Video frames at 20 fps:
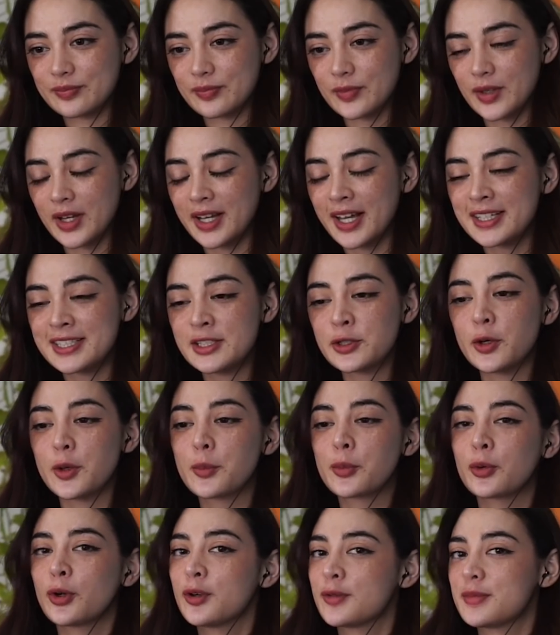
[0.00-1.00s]
I guess he's got to
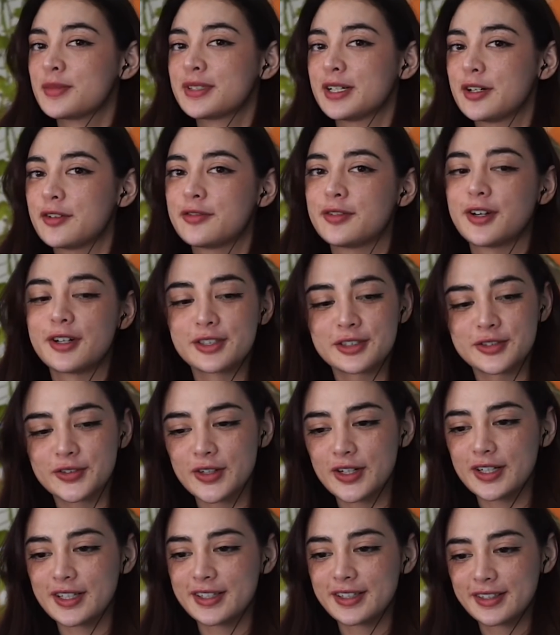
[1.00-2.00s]
prove himself first,
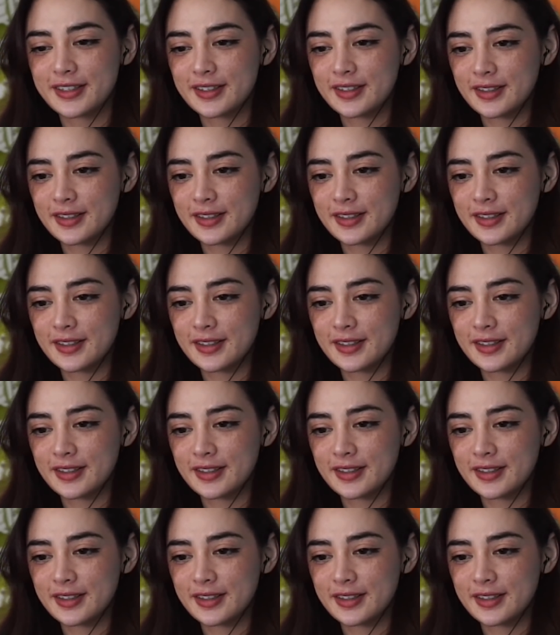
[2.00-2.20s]
right?